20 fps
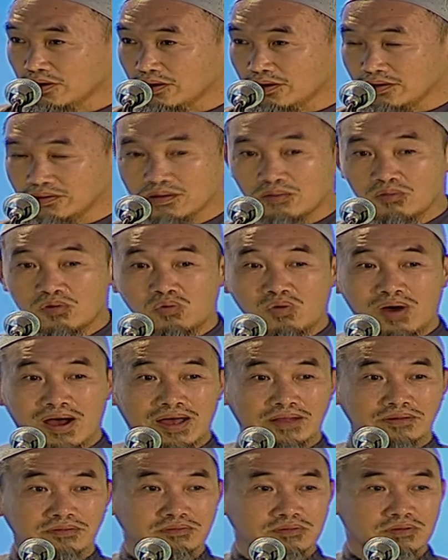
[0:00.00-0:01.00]
Number
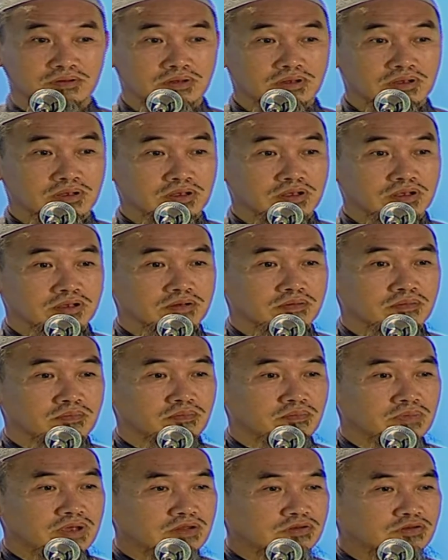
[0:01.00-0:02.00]
one,
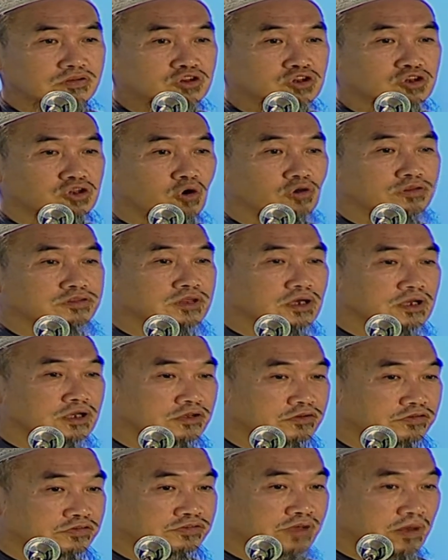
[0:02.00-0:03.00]
means
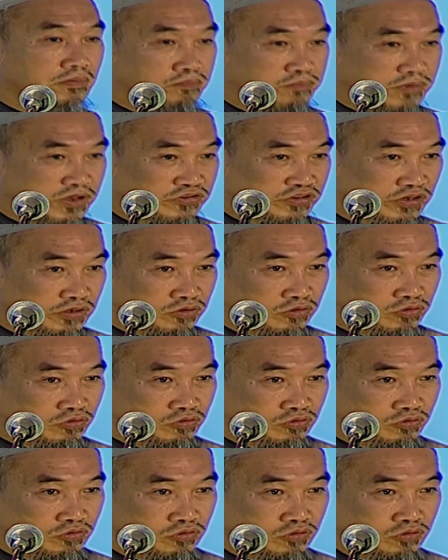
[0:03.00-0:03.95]
total submission